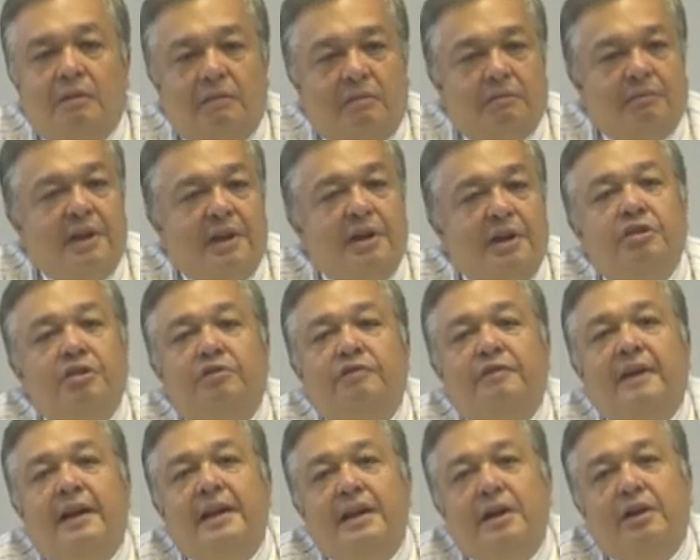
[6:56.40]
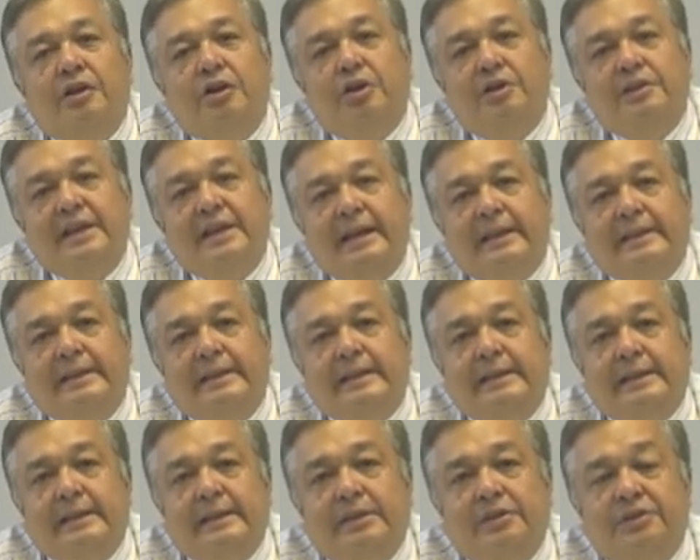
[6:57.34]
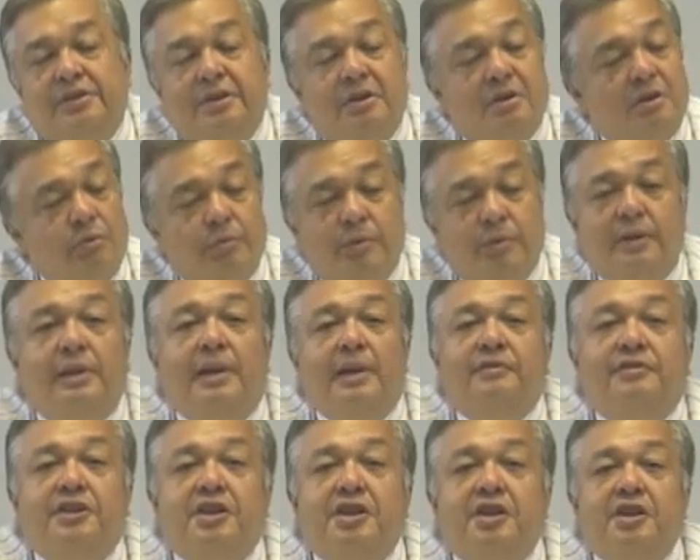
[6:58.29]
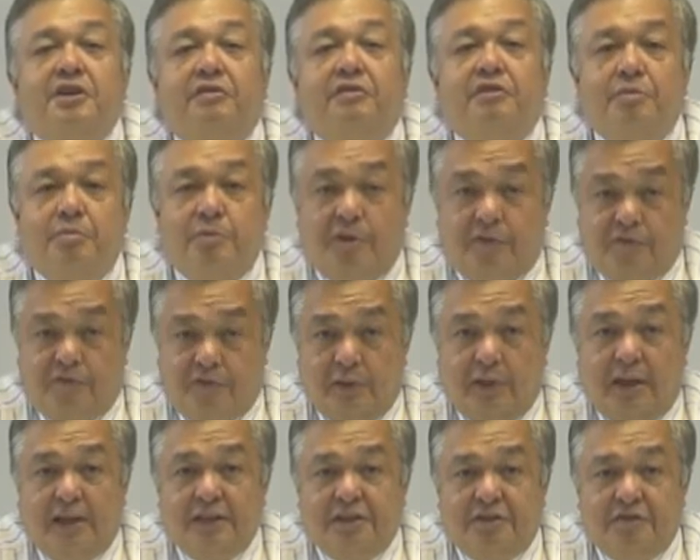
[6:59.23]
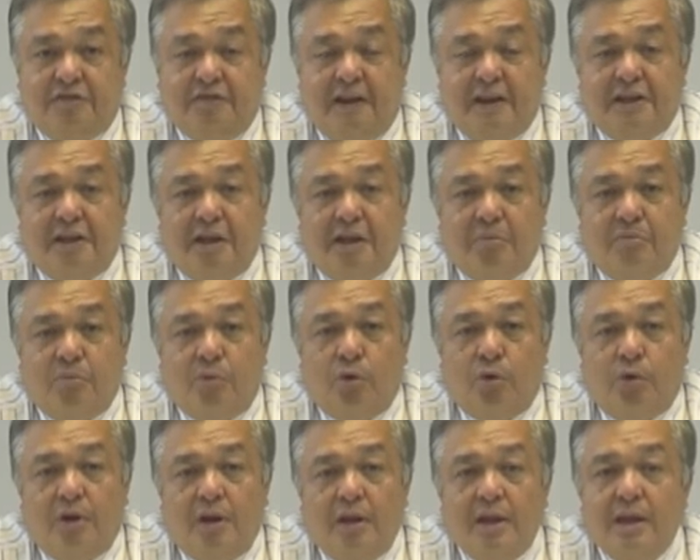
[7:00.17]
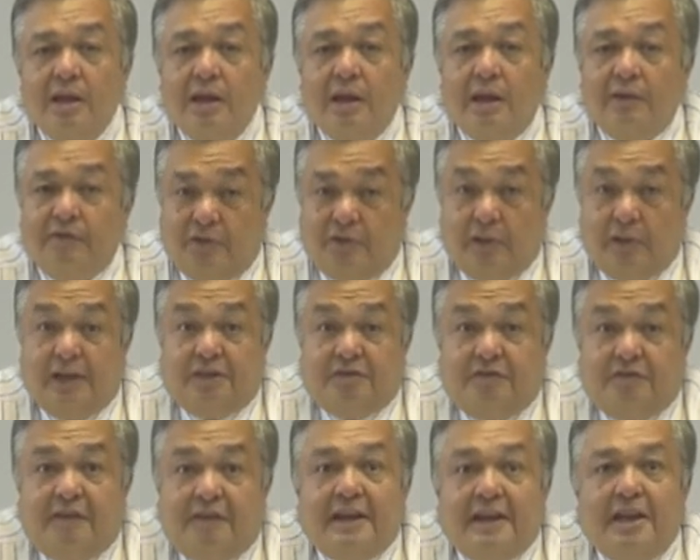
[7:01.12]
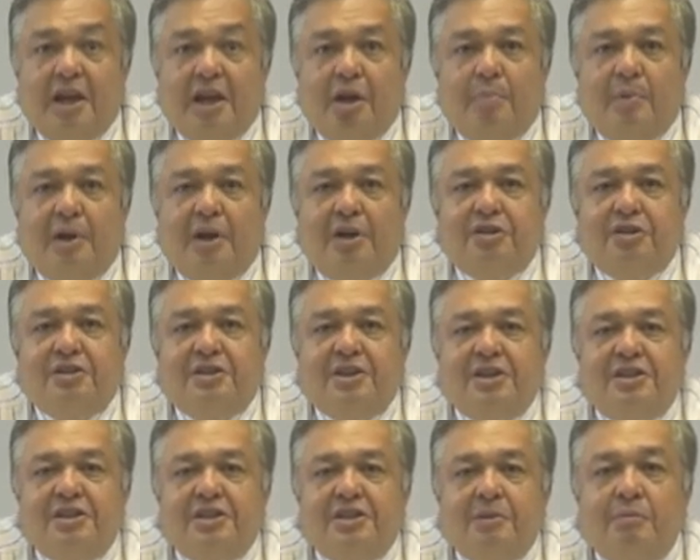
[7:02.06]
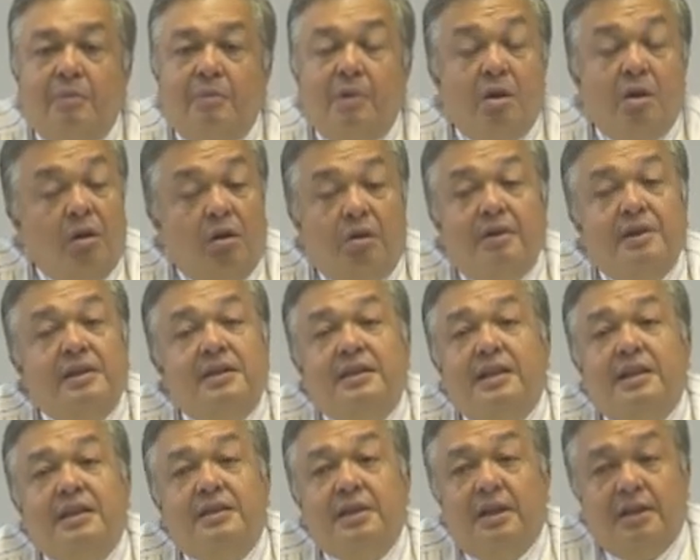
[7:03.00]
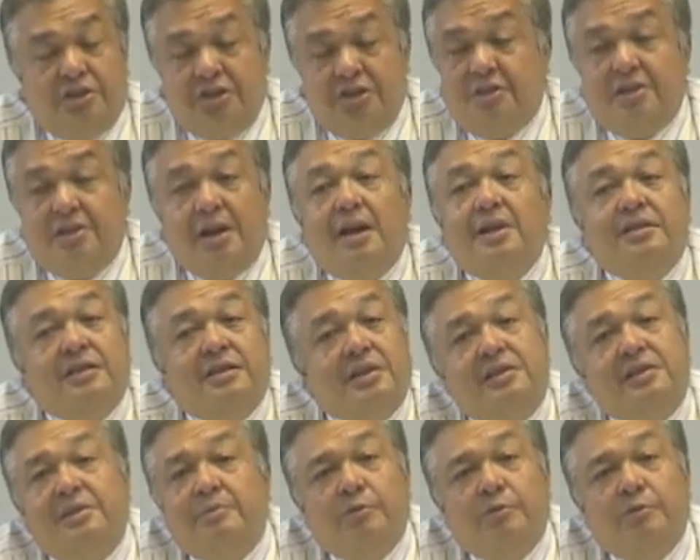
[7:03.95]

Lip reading: There you'll find our contact details. We'd love to hear from you if you'd like to find out more, if you'd like to find out about our system, or indeed just ask us some